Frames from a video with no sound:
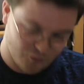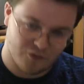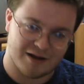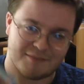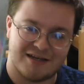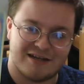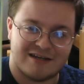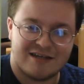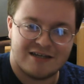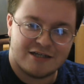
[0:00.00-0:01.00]
one. I mean,
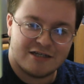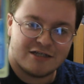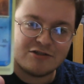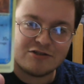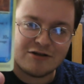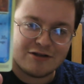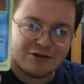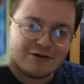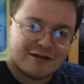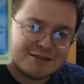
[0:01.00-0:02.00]
just
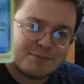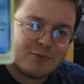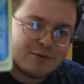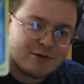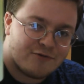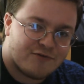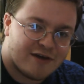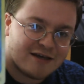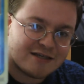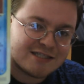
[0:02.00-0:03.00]
look at his poor little
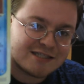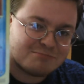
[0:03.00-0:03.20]
face.